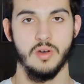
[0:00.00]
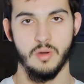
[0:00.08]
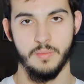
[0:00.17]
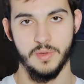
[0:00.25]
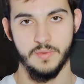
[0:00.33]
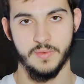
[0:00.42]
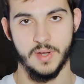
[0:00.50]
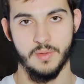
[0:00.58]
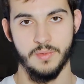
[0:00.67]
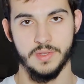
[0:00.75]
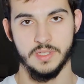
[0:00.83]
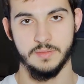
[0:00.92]
I hope you
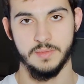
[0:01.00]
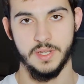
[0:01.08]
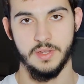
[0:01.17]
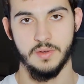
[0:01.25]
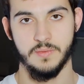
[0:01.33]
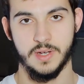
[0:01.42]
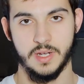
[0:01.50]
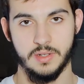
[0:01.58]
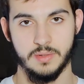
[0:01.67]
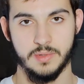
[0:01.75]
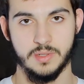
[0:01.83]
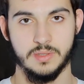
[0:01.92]
found this video
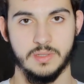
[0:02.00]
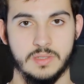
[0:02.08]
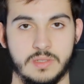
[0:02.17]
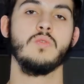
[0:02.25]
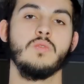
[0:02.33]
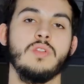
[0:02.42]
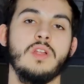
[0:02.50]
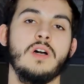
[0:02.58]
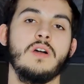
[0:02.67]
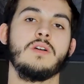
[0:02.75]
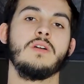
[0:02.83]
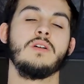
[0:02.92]
valuable. Good
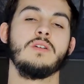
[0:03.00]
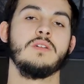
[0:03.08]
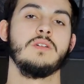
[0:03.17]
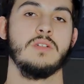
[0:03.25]
luck!